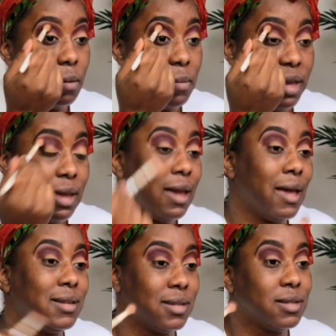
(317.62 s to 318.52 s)
make it
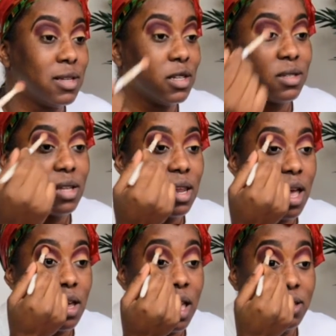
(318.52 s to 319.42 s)
as intense
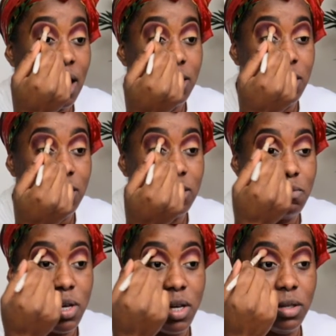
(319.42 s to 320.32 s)
as I need to
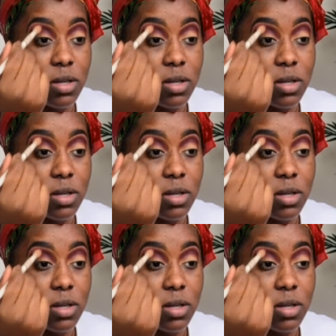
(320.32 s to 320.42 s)
be.